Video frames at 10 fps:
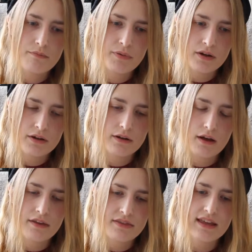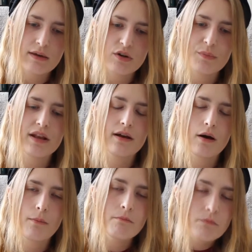But I think it would have been
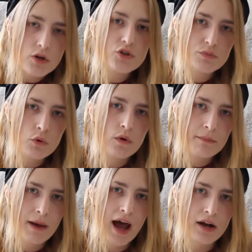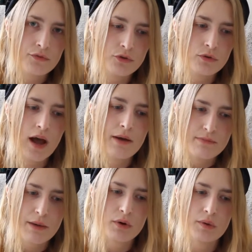much more impactful and
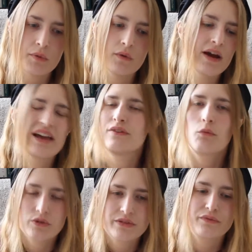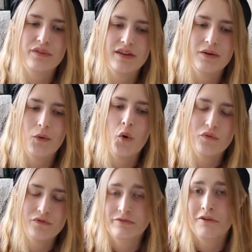memorable if it wasn't for the
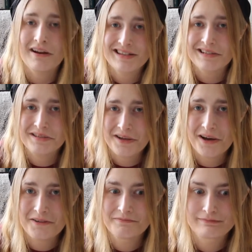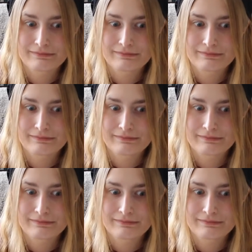author's writing style.